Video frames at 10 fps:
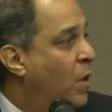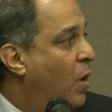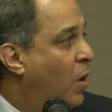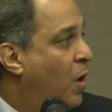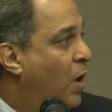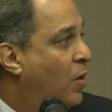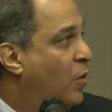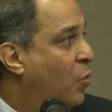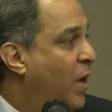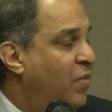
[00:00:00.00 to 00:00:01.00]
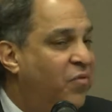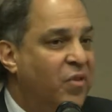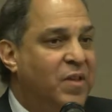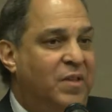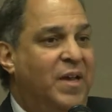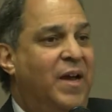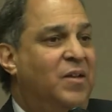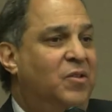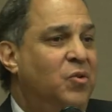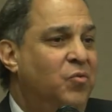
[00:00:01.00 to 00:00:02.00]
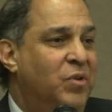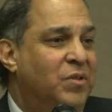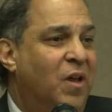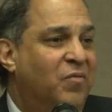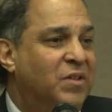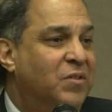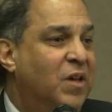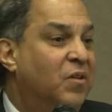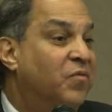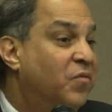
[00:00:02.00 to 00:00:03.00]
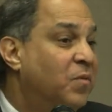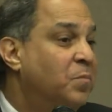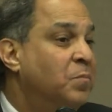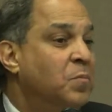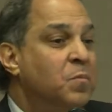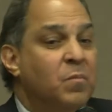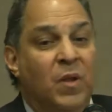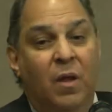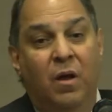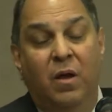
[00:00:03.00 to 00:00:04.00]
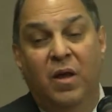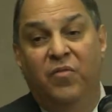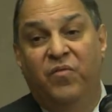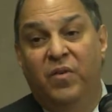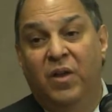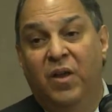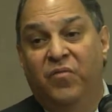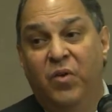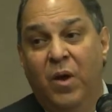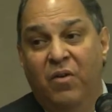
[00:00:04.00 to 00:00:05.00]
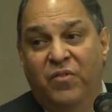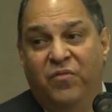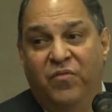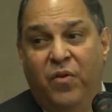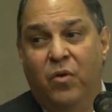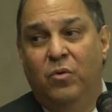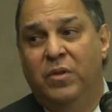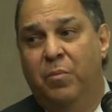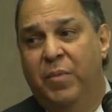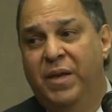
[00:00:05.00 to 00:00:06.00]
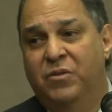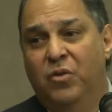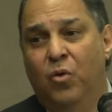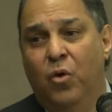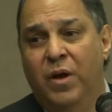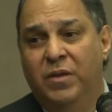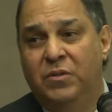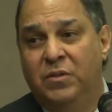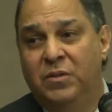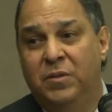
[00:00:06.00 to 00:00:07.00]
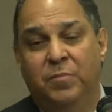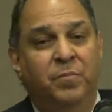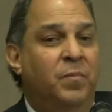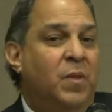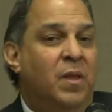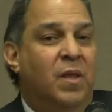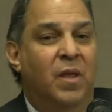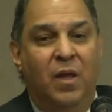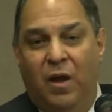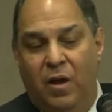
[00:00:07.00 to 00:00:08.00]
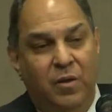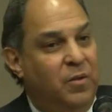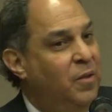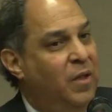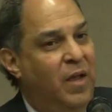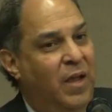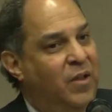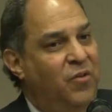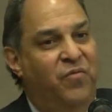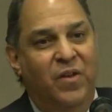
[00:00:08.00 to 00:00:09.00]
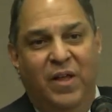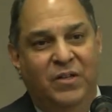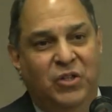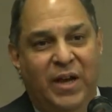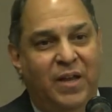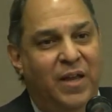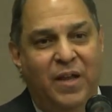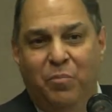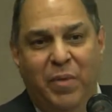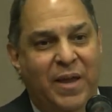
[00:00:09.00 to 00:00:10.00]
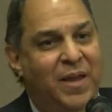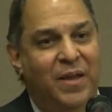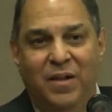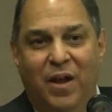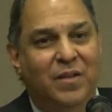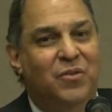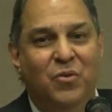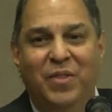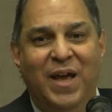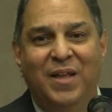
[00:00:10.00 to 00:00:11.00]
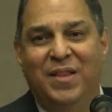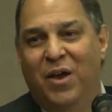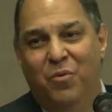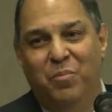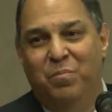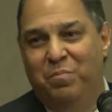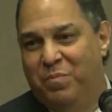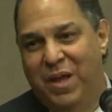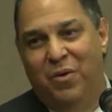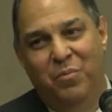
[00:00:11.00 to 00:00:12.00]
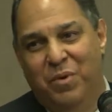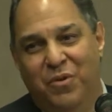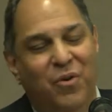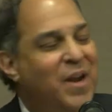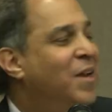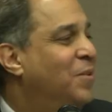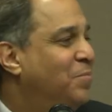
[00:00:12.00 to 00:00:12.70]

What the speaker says: I'm going to wait for the tech to resolve itself. If you have a phone that makes noise and you feel like checking and making it not do that, that would be great.